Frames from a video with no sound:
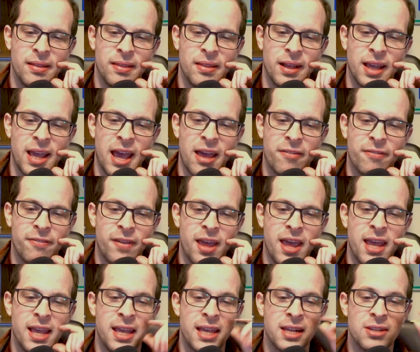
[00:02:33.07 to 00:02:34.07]
The
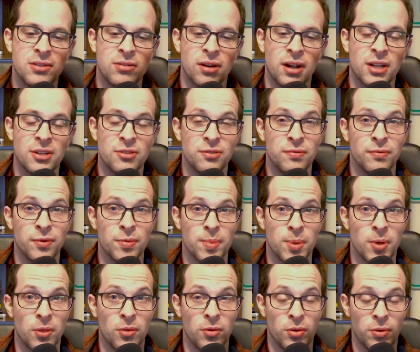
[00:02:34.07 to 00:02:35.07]
cafe gets their ice cream
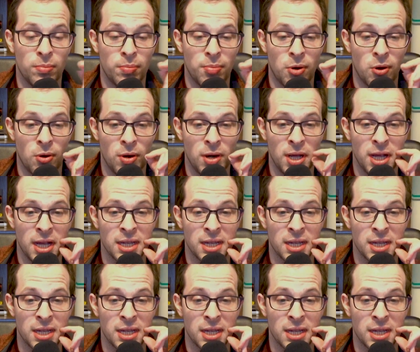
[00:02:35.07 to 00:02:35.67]
from a third party.